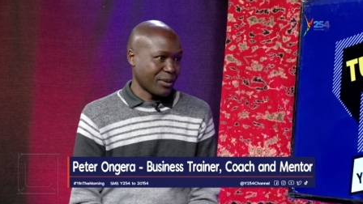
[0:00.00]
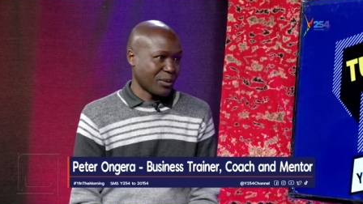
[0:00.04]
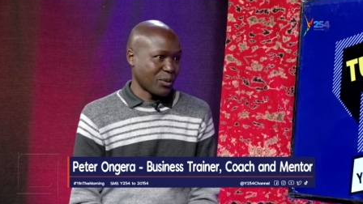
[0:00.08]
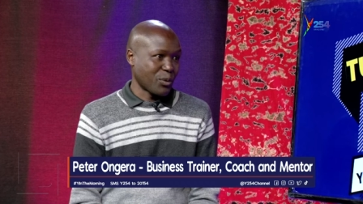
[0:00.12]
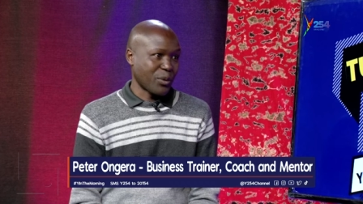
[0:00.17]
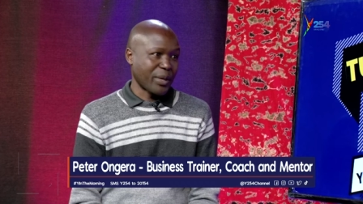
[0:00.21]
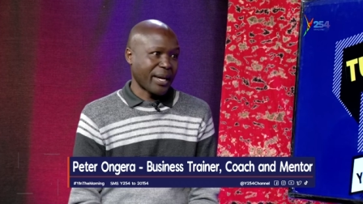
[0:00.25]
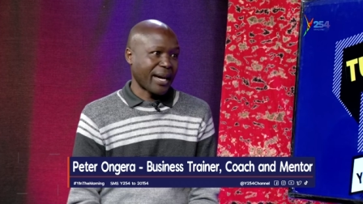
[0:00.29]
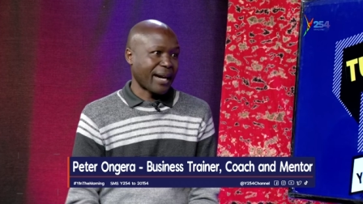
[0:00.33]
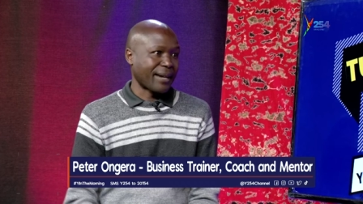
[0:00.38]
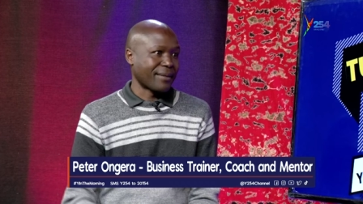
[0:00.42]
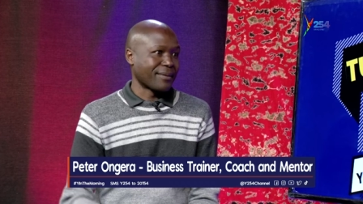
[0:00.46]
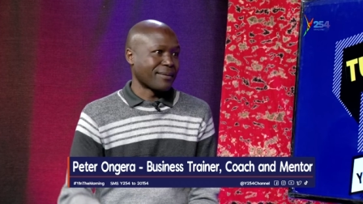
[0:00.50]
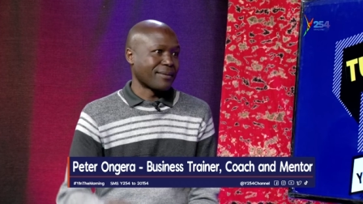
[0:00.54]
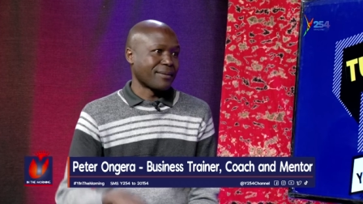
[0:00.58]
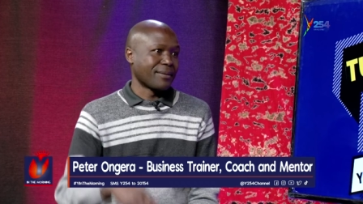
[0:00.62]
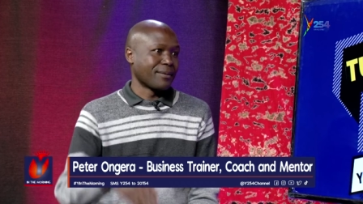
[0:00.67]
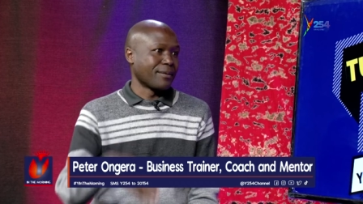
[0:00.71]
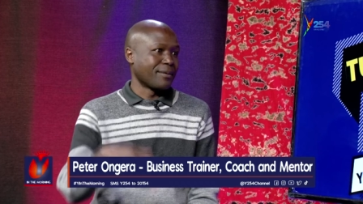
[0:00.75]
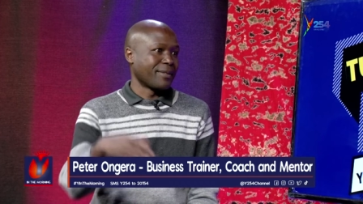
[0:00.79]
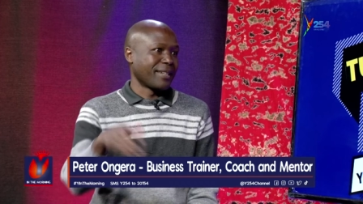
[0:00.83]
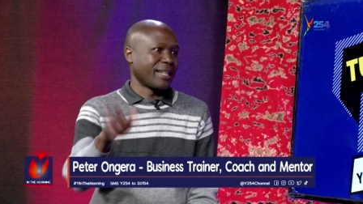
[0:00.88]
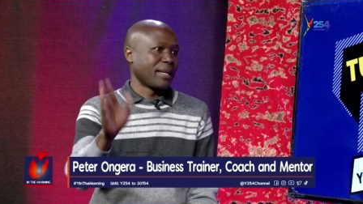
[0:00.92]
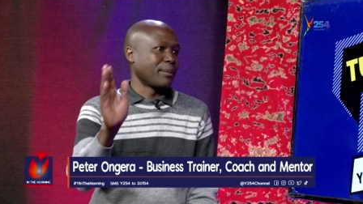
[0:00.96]
We have
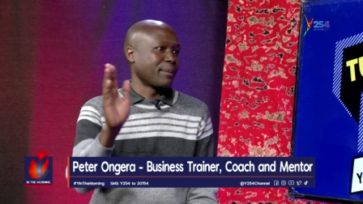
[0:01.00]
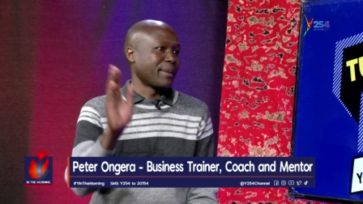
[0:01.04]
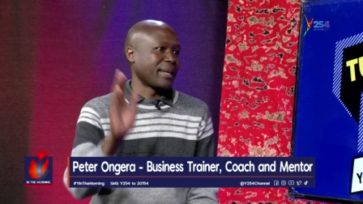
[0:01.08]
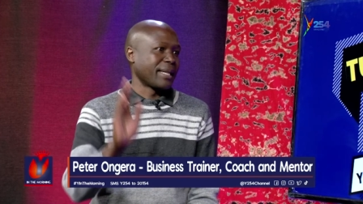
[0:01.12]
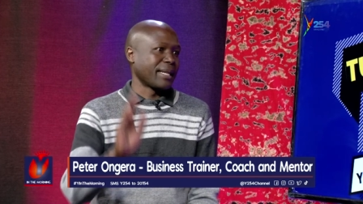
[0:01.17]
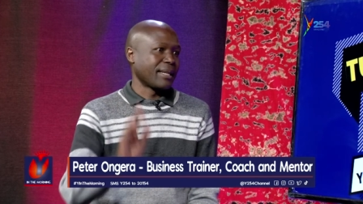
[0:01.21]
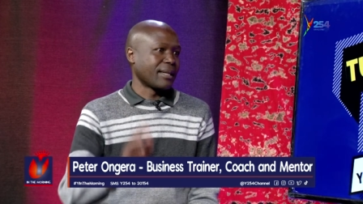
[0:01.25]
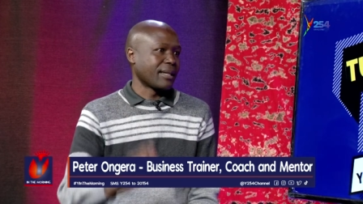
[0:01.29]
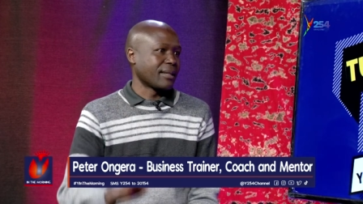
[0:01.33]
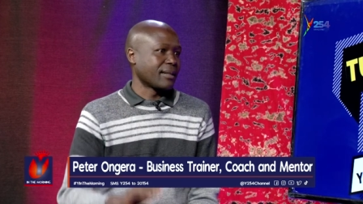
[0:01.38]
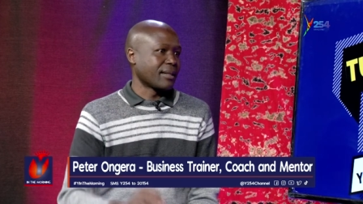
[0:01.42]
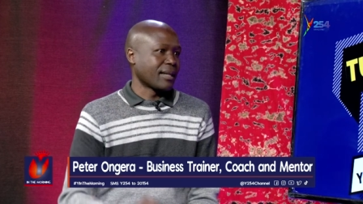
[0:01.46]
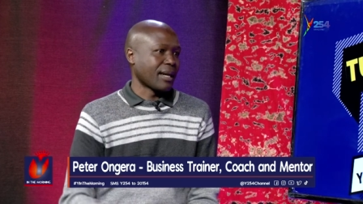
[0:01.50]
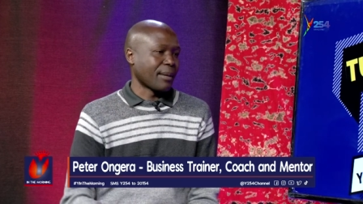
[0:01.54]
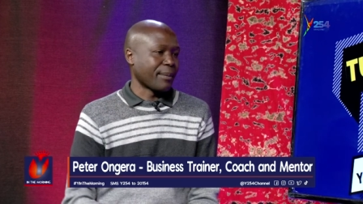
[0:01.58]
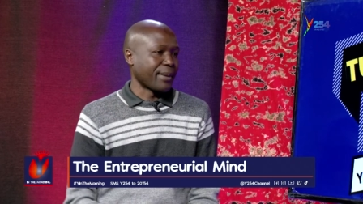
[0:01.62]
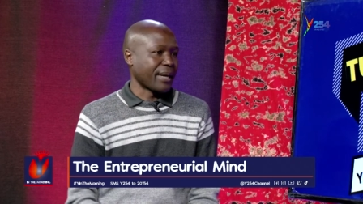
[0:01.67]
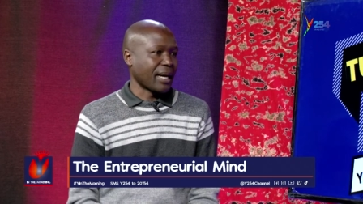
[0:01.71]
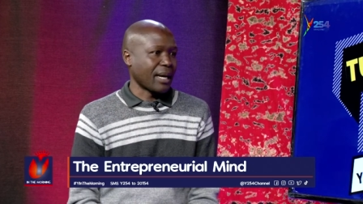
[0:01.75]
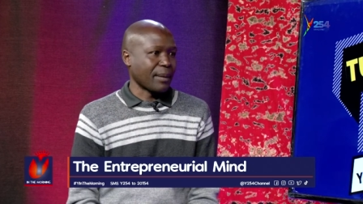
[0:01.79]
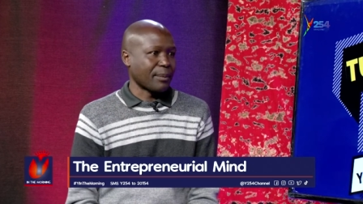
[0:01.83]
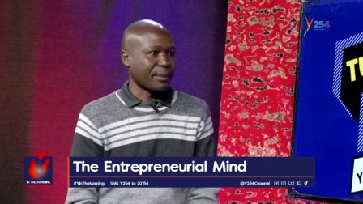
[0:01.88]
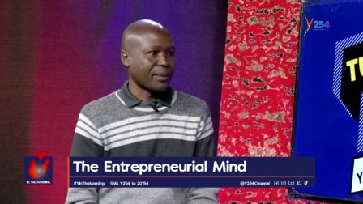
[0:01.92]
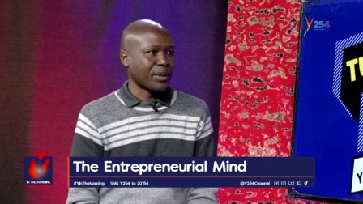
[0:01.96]
very many
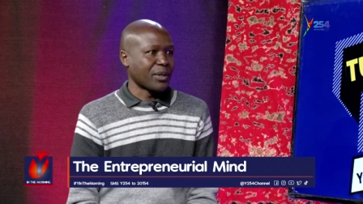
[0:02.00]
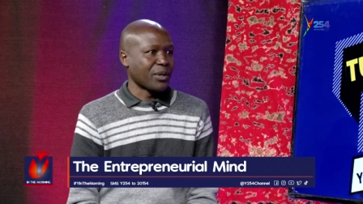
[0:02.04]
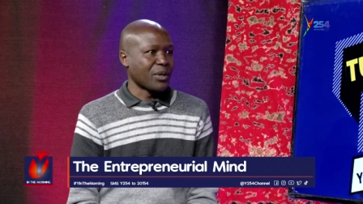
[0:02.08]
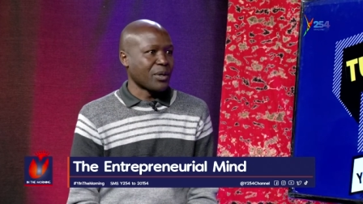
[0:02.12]
coming up.